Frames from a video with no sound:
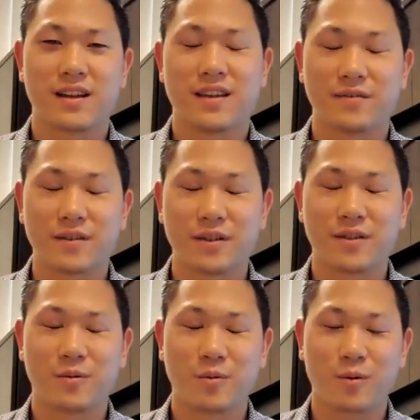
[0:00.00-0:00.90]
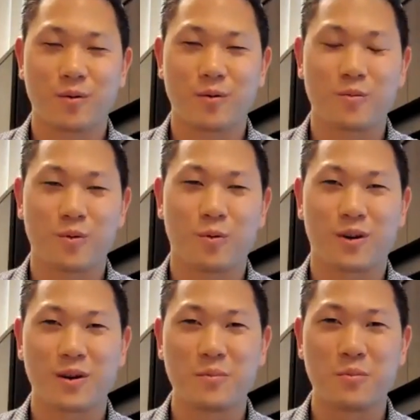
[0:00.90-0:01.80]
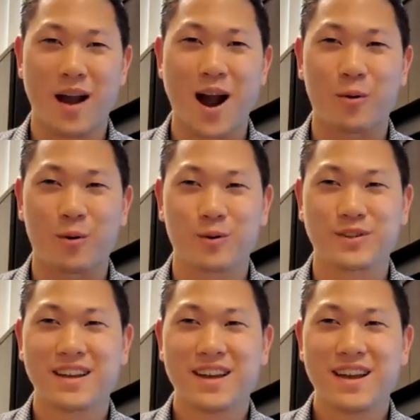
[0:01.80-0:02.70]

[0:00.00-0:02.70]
I definitely think we're working more hours,